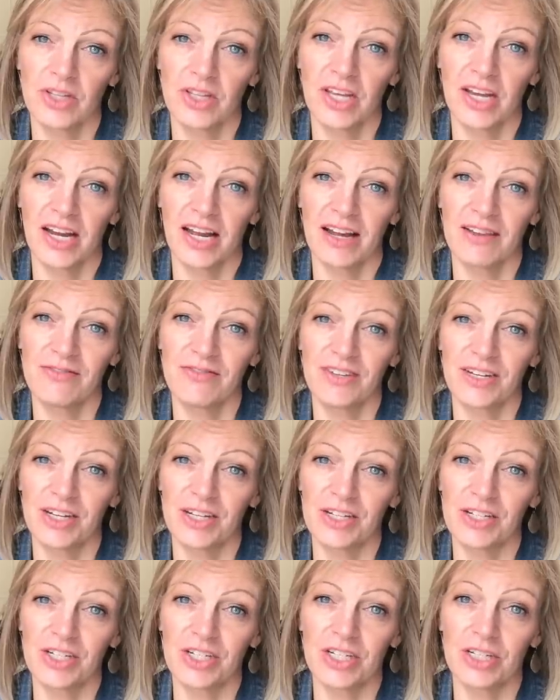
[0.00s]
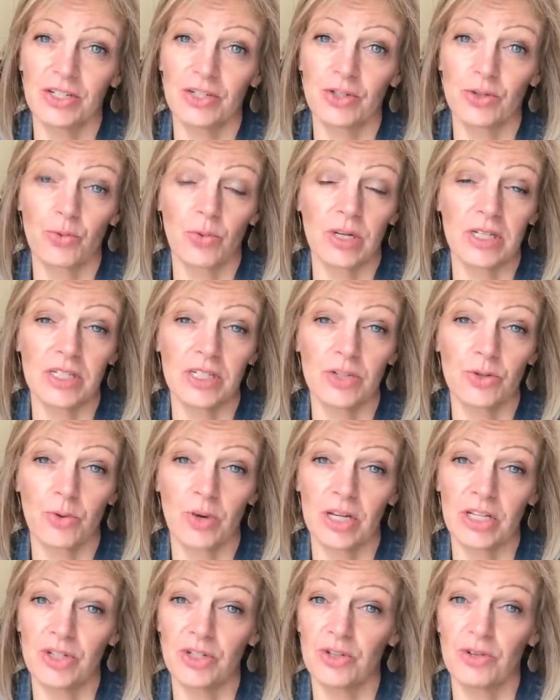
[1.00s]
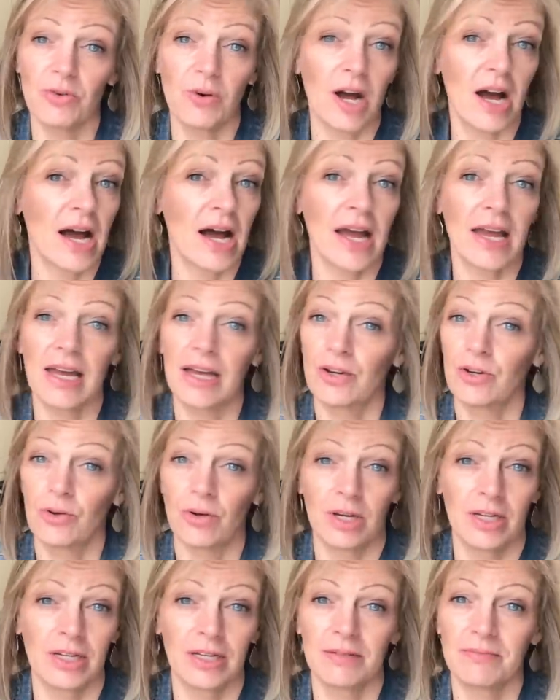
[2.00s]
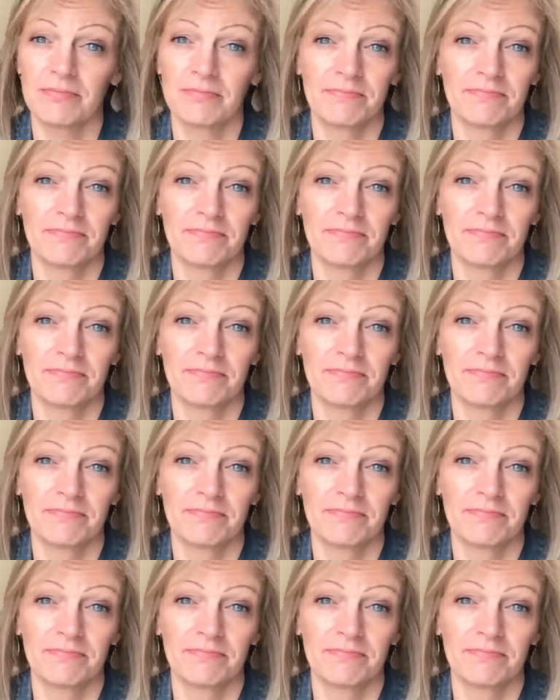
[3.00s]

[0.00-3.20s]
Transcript: that I finished in 2022. I had no idea.